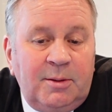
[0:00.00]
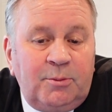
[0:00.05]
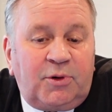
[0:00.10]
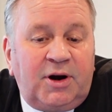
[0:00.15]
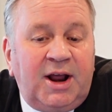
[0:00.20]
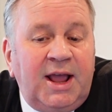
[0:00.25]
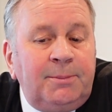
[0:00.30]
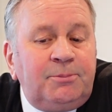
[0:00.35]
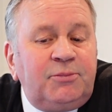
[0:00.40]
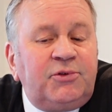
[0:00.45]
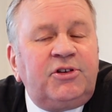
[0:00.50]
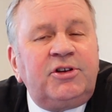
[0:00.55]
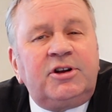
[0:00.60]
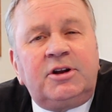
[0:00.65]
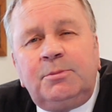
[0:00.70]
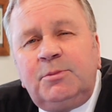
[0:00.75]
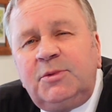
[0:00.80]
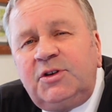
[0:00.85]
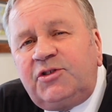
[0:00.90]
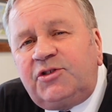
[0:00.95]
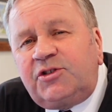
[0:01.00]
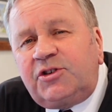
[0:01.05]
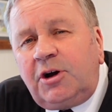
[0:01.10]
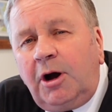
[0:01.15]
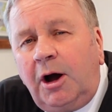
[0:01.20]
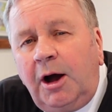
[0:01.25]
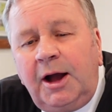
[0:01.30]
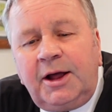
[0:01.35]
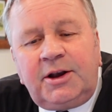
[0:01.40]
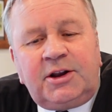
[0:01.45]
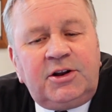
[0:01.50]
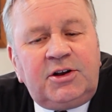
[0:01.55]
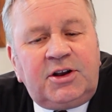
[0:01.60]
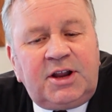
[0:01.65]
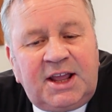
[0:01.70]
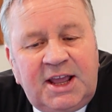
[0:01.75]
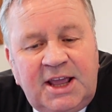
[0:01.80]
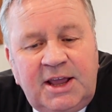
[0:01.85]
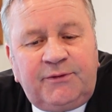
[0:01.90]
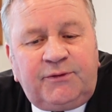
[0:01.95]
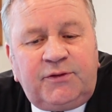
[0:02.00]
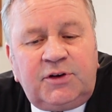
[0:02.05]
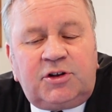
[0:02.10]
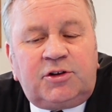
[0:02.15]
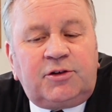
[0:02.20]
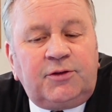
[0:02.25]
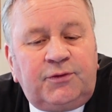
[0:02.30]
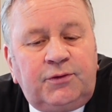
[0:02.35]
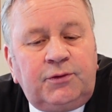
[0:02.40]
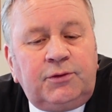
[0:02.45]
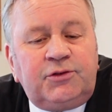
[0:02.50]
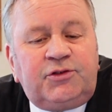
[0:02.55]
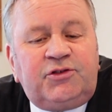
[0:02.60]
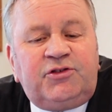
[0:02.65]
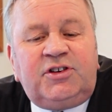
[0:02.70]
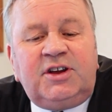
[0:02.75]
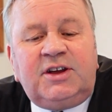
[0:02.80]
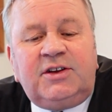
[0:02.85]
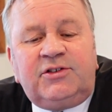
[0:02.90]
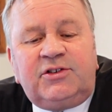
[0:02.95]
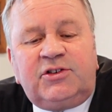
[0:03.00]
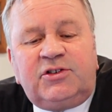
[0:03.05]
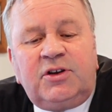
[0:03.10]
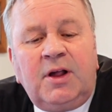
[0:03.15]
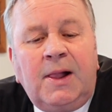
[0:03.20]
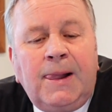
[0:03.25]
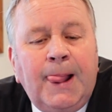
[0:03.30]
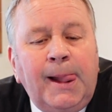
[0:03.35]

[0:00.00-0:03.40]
perhaps in a misguided effort to force Jesus